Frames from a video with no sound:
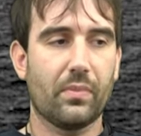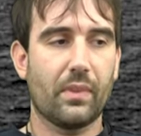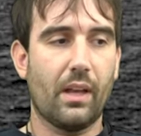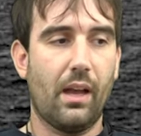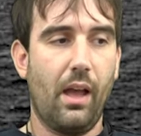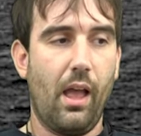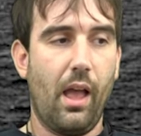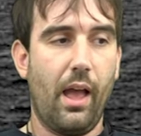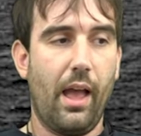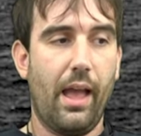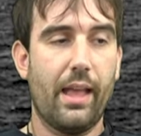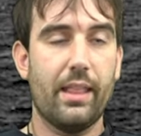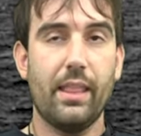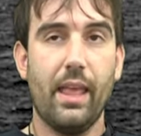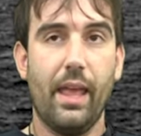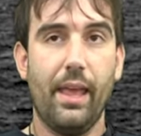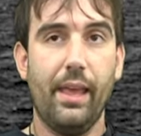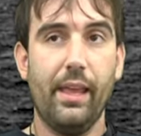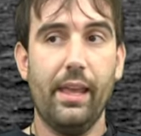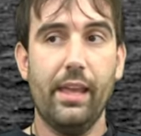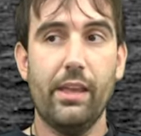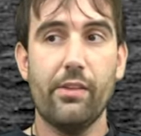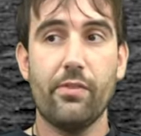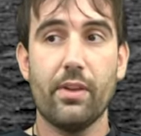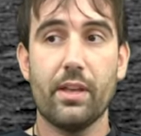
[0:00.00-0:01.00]
Uh, and they
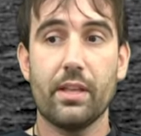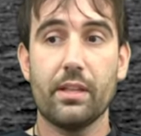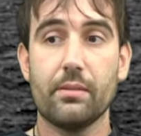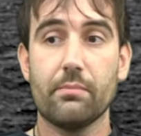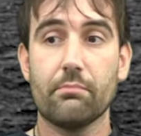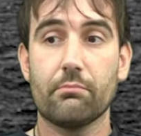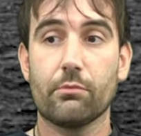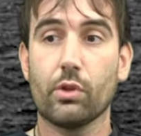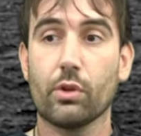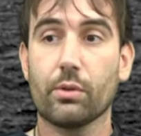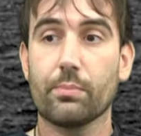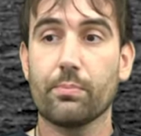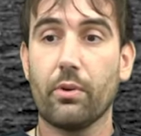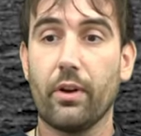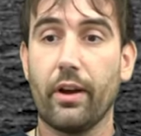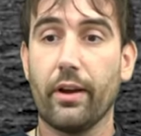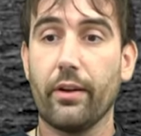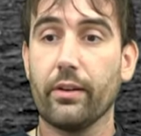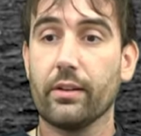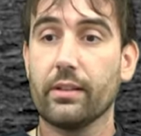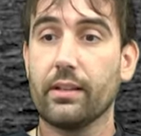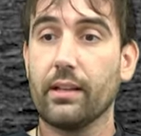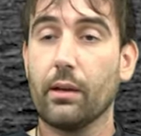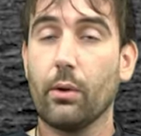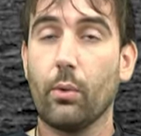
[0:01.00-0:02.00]
even took
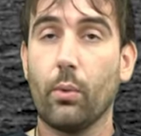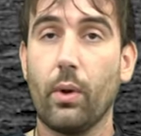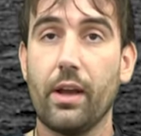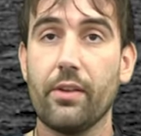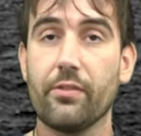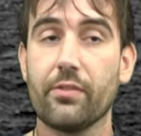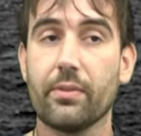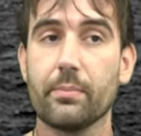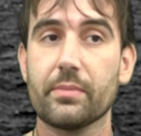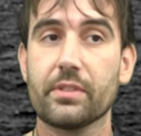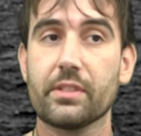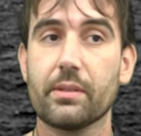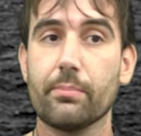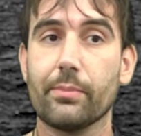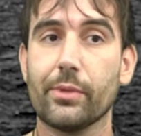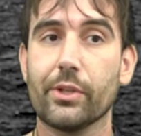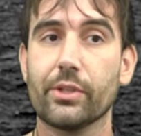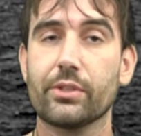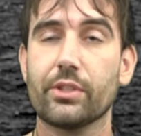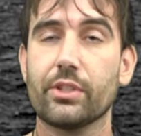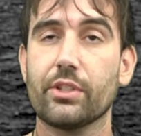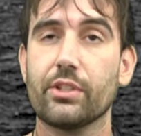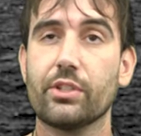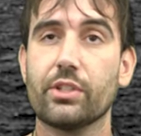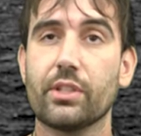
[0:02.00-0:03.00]
priority away from some
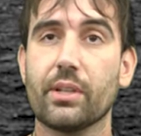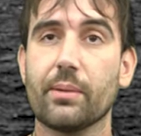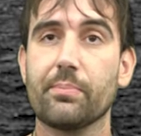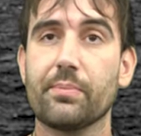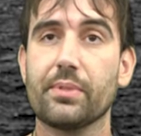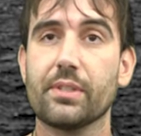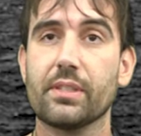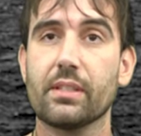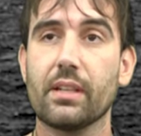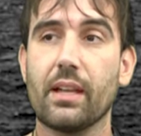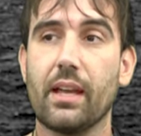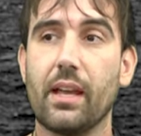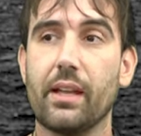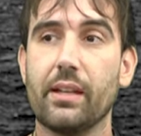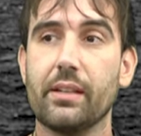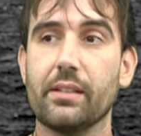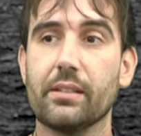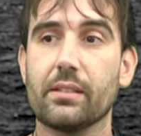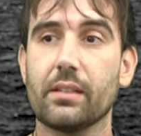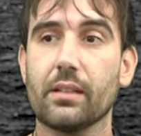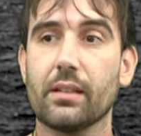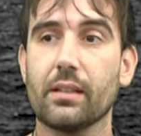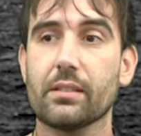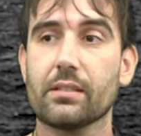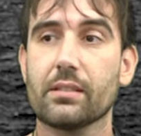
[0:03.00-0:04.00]
merchant ships
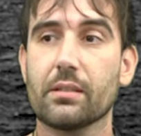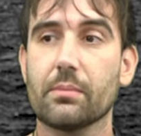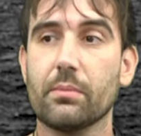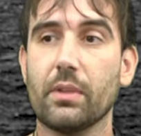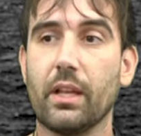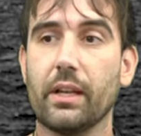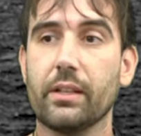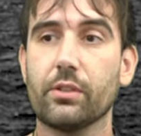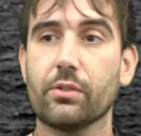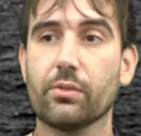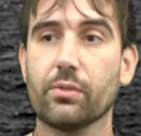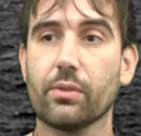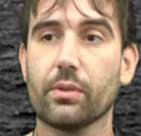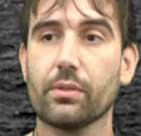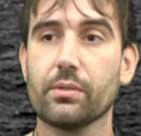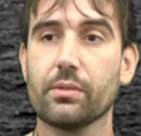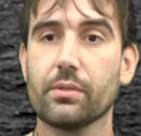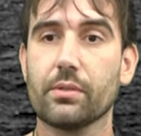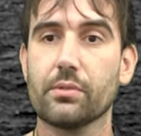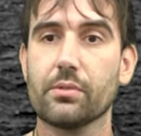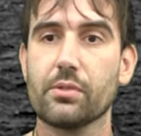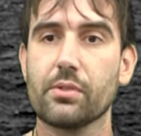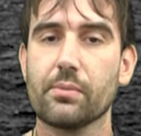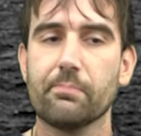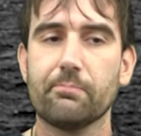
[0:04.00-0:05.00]
and uh, some light
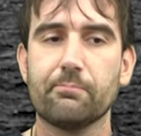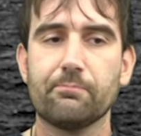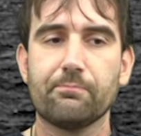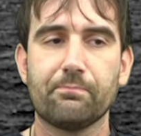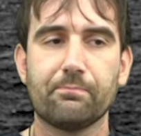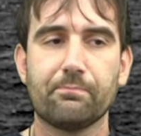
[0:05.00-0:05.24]
cruisers